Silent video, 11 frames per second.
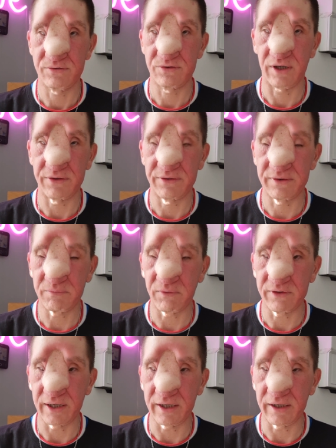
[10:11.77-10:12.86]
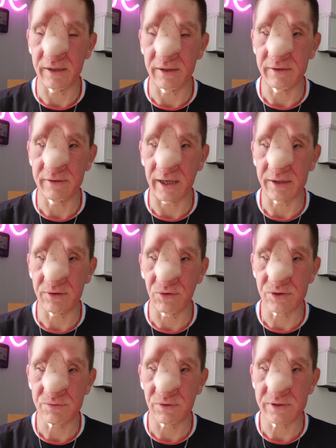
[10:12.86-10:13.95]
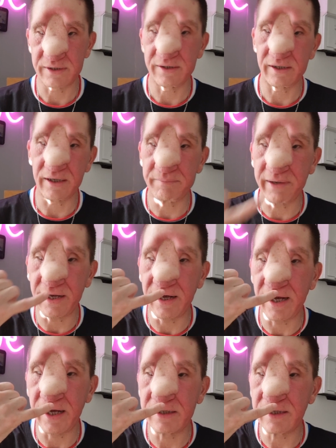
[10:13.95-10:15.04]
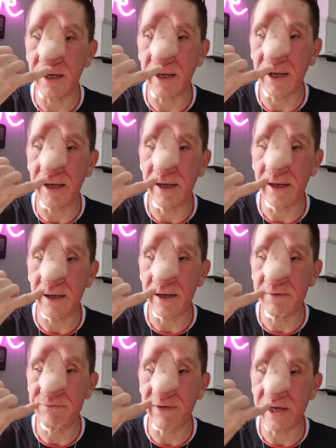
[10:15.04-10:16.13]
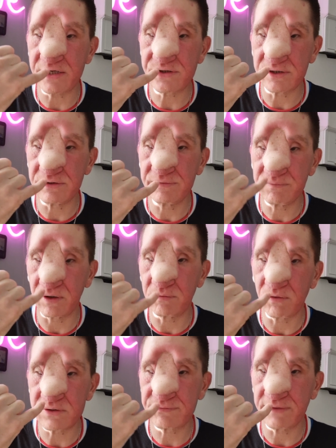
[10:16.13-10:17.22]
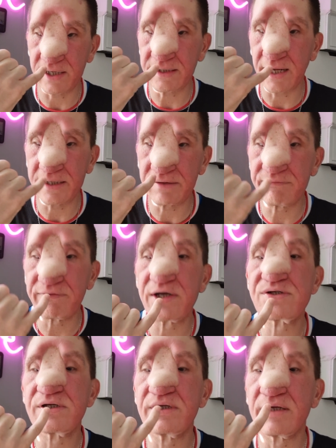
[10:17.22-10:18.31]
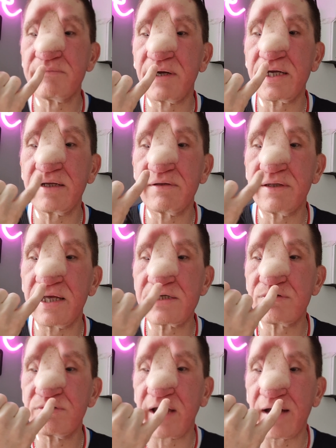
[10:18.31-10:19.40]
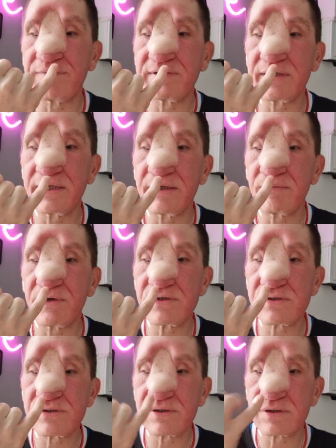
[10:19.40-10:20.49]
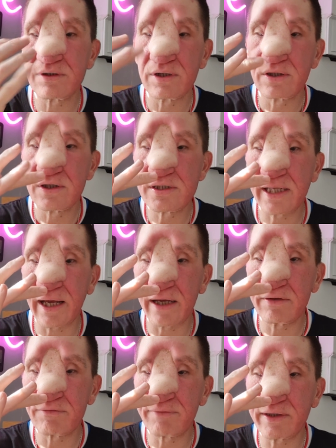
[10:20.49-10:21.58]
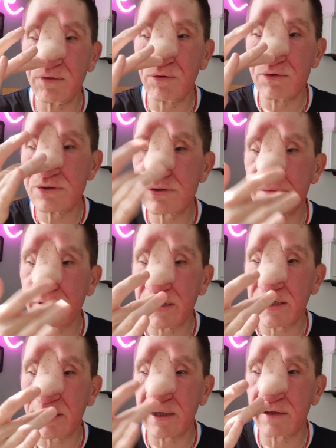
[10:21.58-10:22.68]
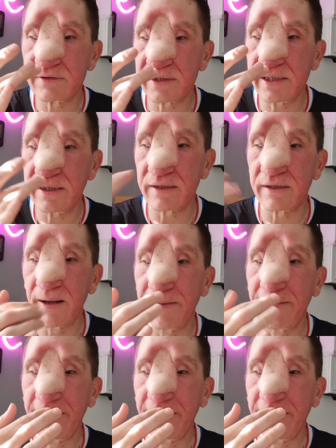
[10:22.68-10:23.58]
So what they diagnosed was they think I may have had an infection, or it was flagged I had an infection in my nasal cavity, which is the end of my nose area under here,